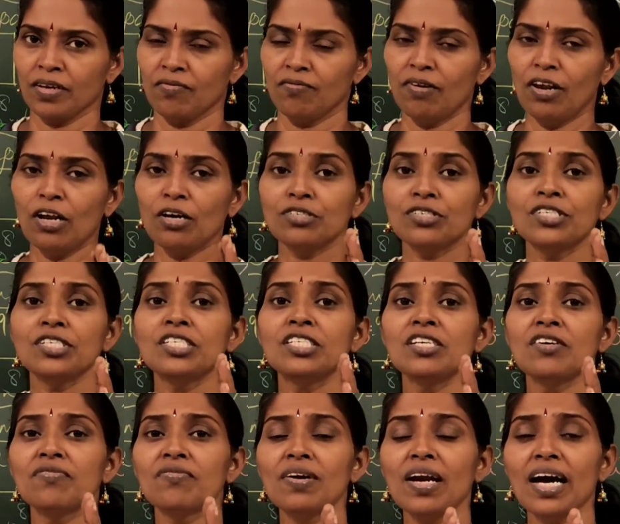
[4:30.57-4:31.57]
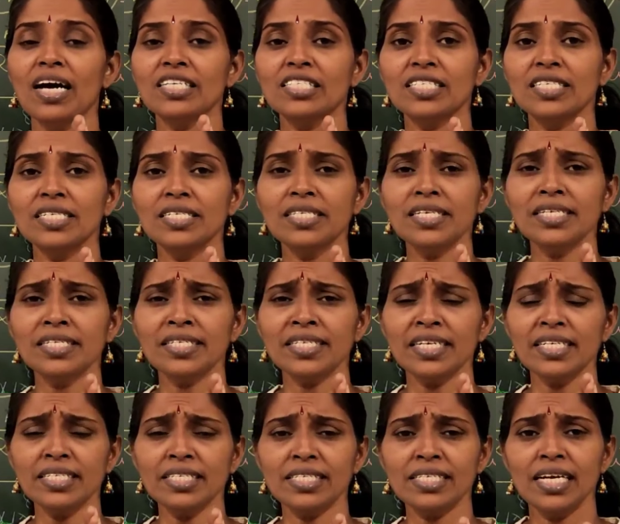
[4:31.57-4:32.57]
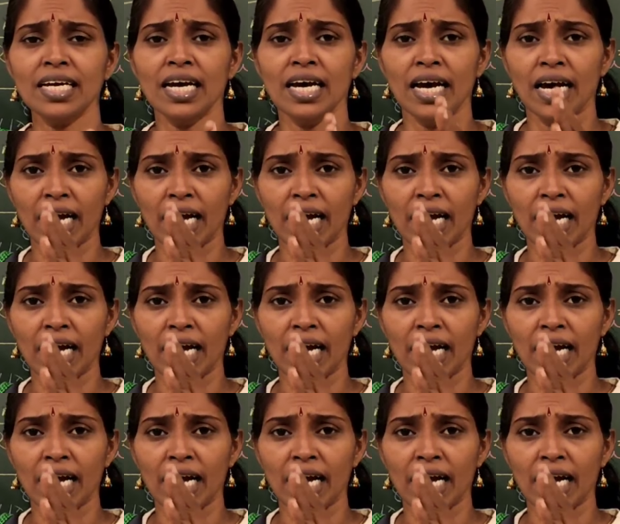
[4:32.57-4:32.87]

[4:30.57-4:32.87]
Velocity of glass in that sense,